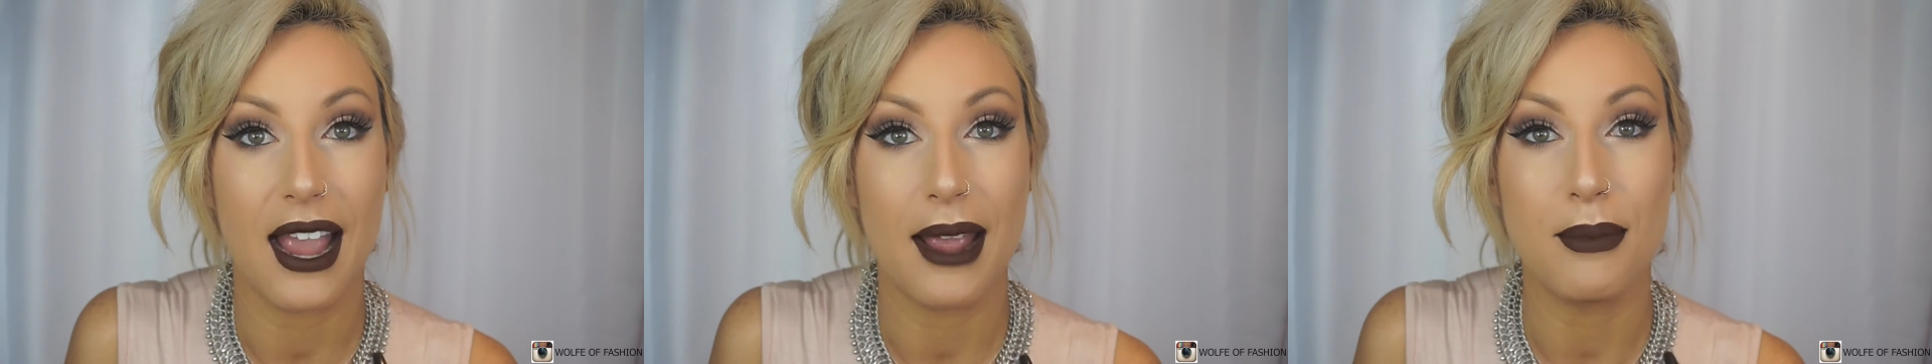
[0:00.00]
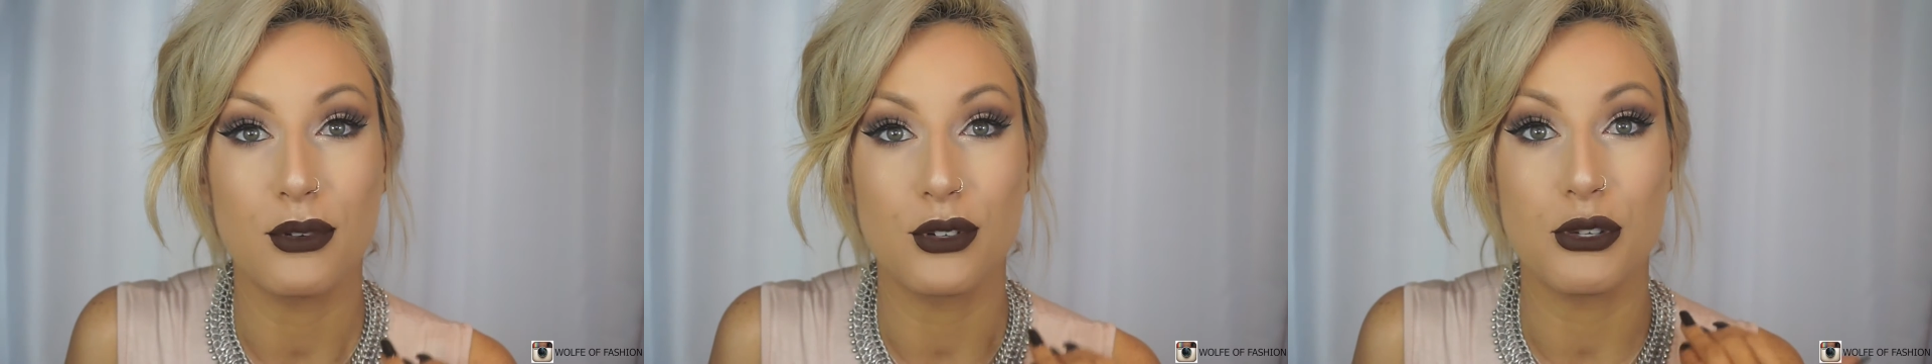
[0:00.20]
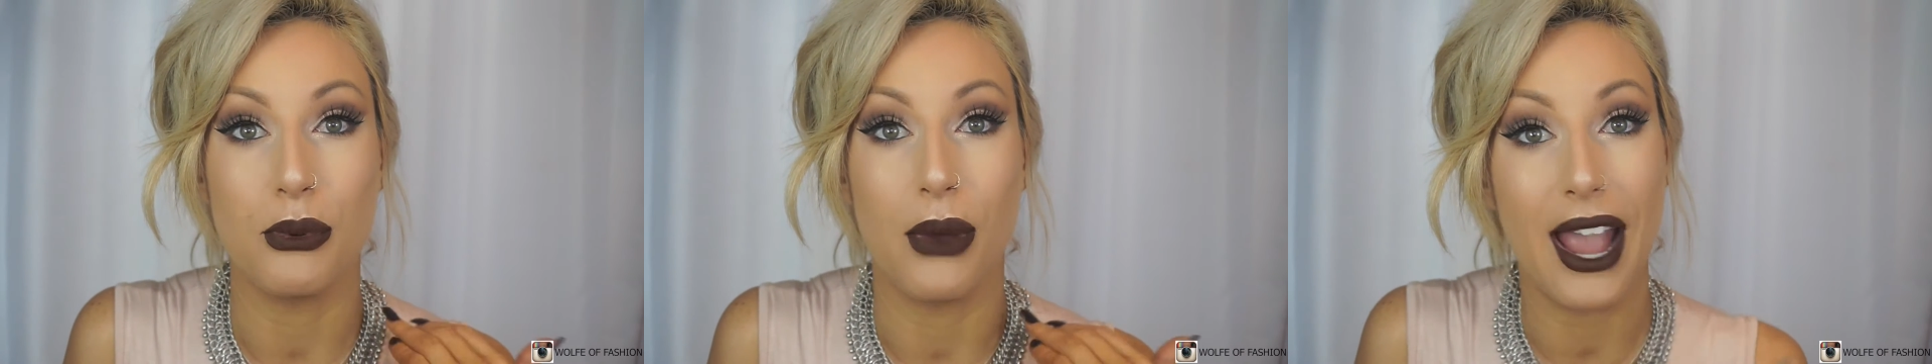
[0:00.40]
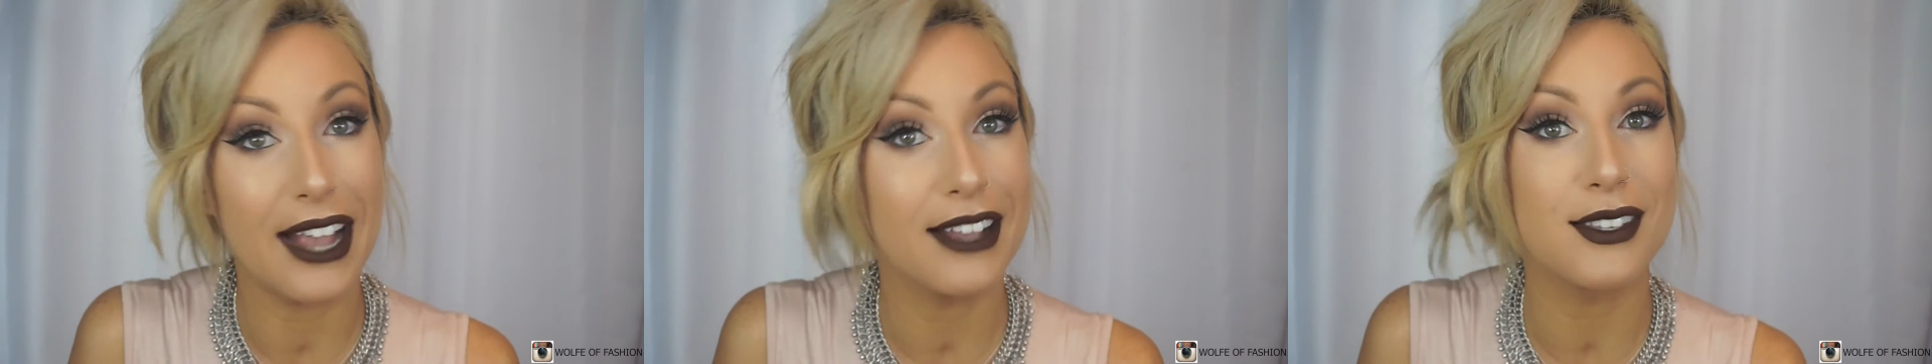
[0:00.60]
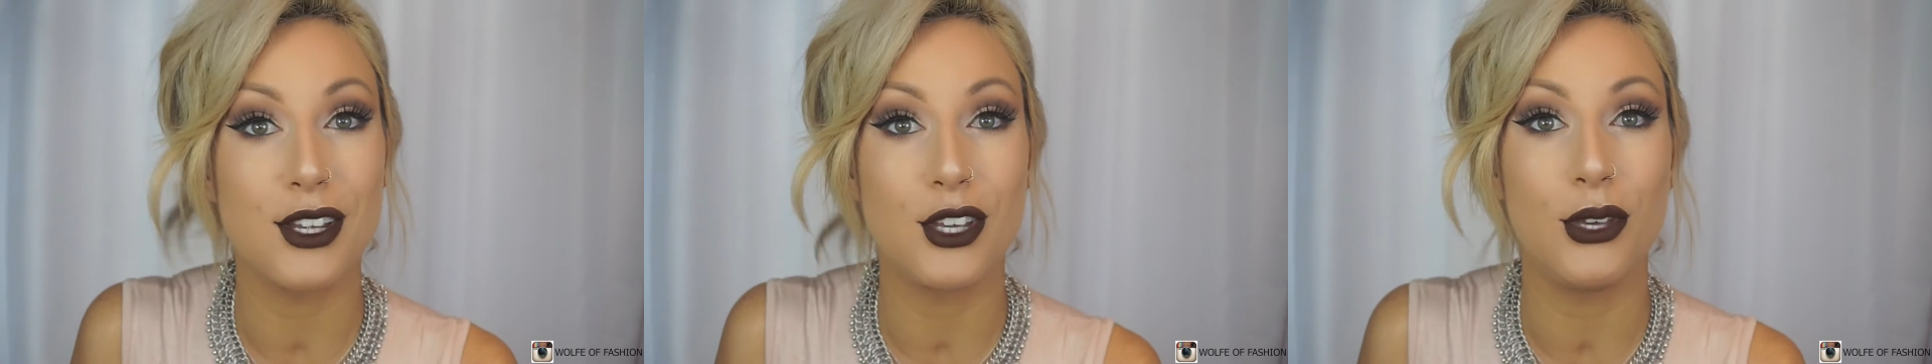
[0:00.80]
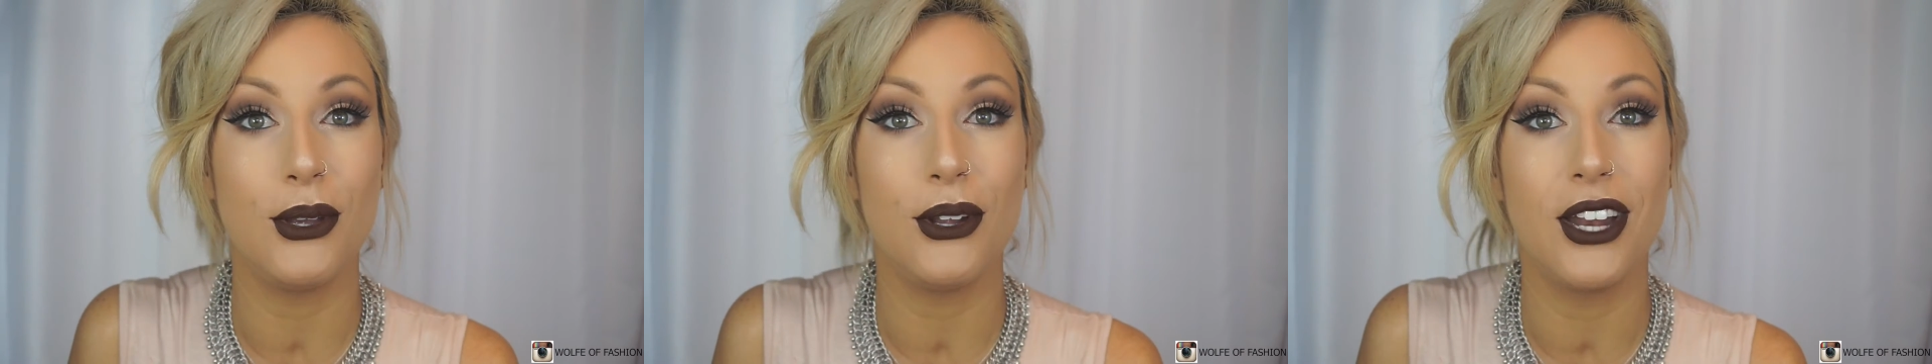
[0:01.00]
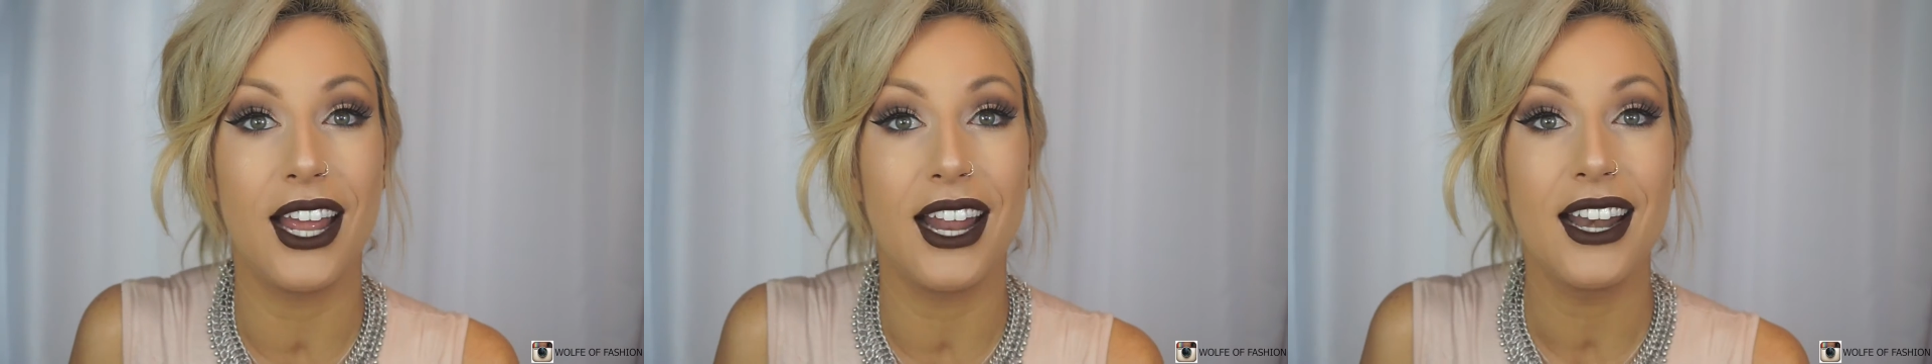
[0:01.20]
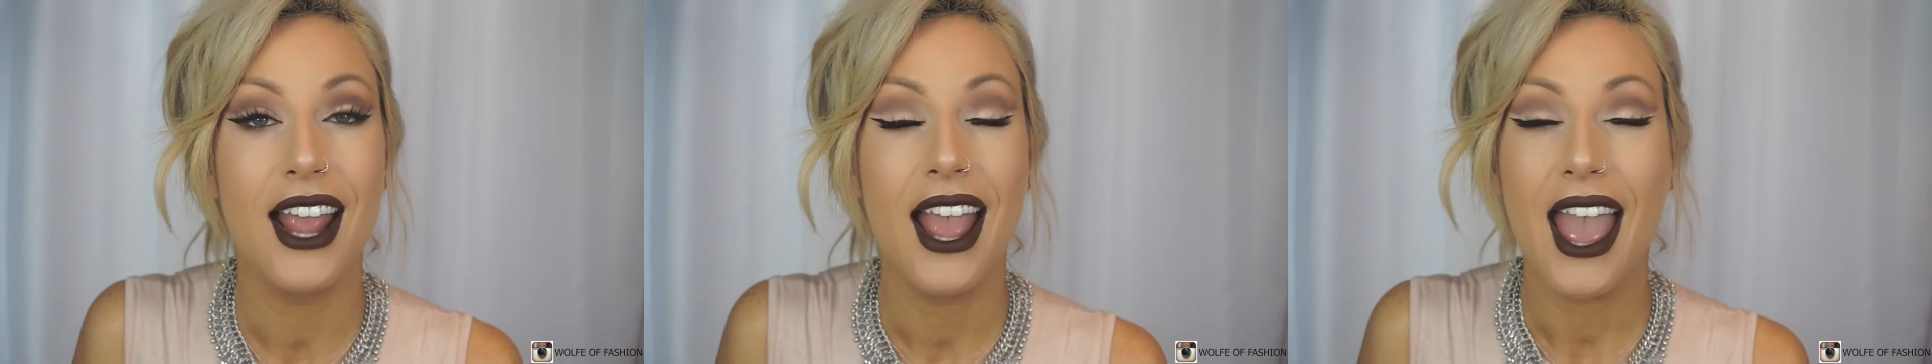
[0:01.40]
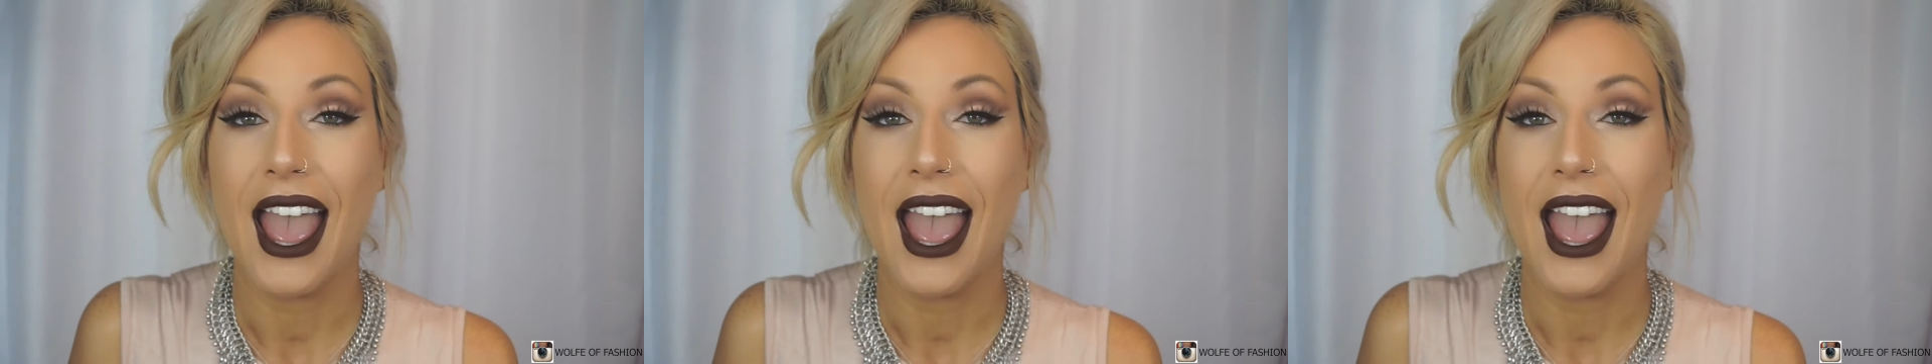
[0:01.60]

able to execute it